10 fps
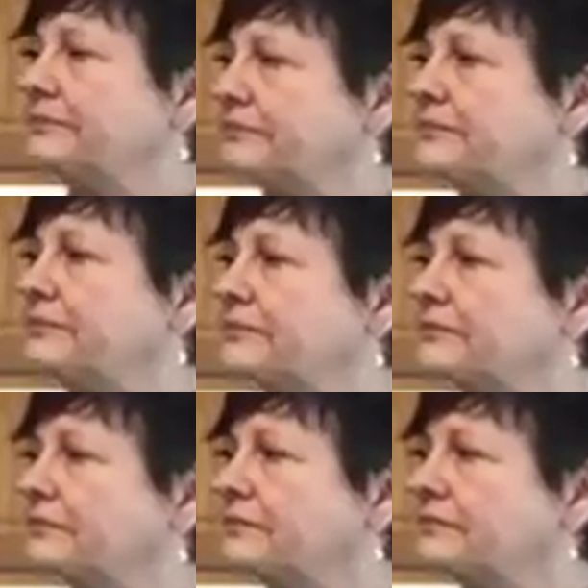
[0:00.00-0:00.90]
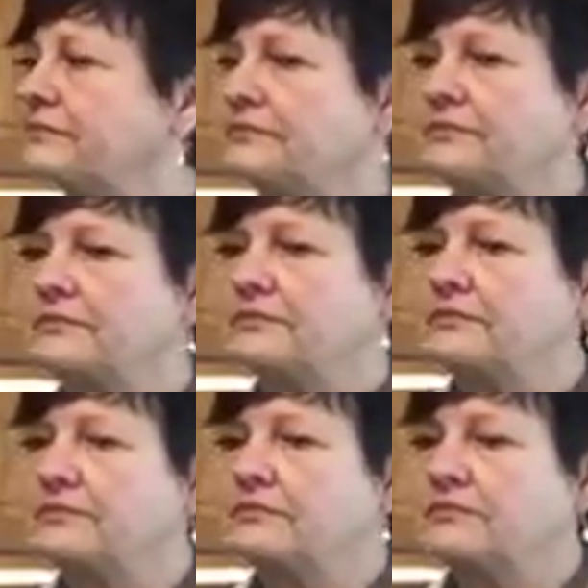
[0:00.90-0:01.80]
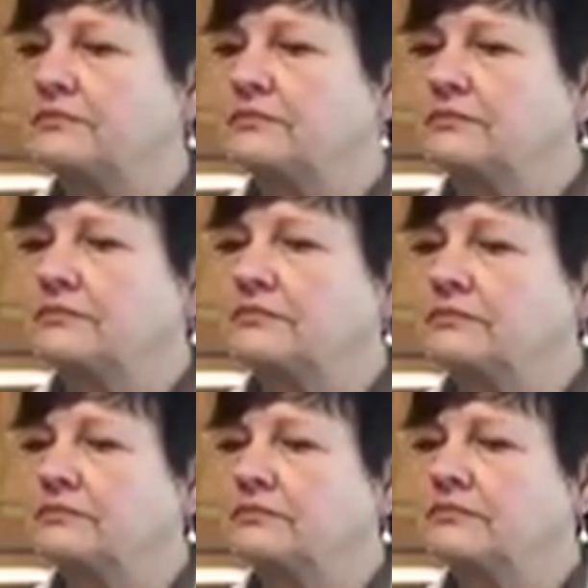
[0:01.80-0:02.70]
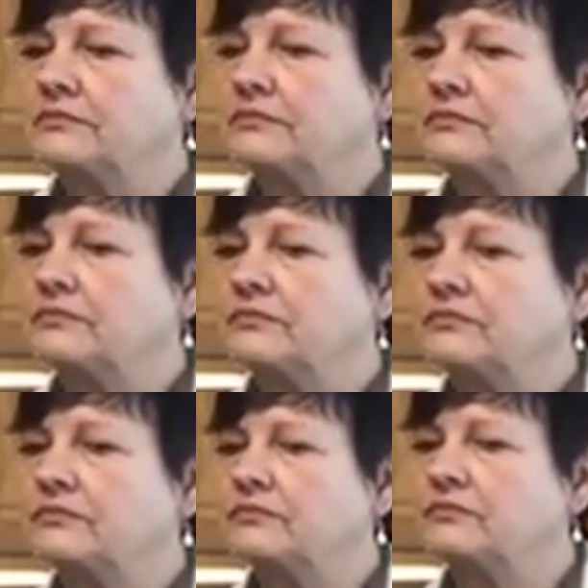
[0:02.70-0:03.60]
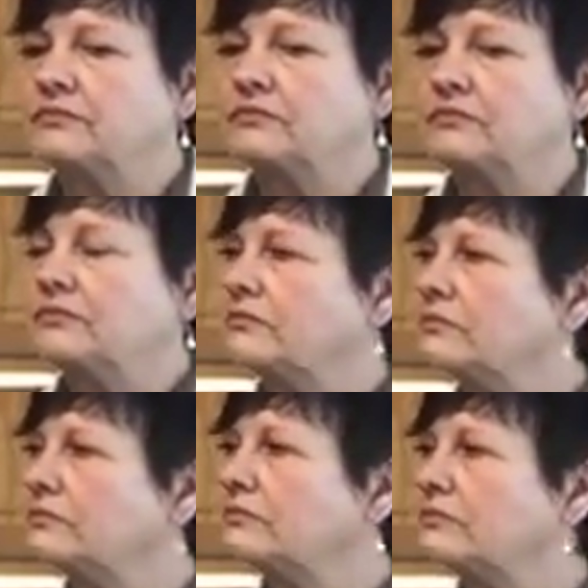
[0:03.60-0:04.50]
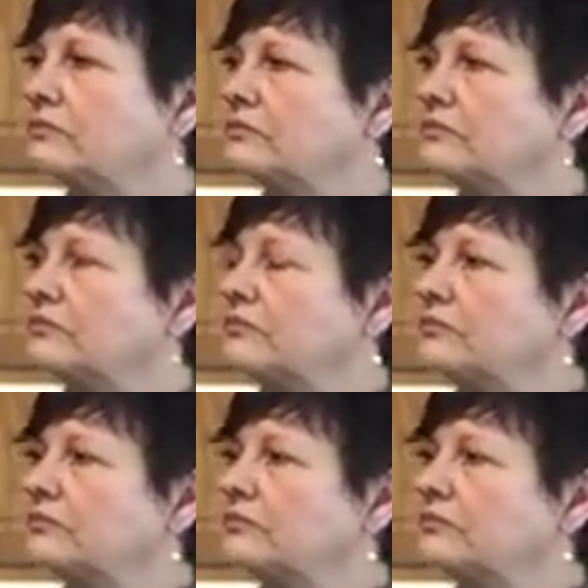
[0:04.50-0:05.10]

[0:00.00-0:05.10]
[no speech]